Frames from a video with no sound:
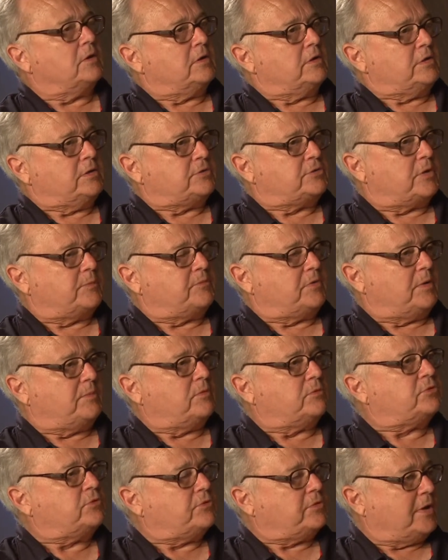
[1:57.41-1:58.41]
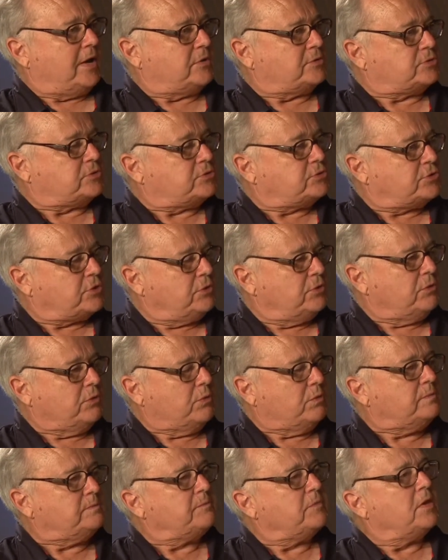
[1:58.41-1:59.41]
in September
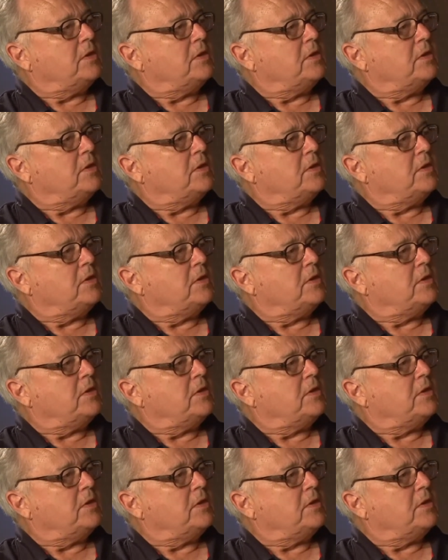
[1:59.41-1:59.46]
2002,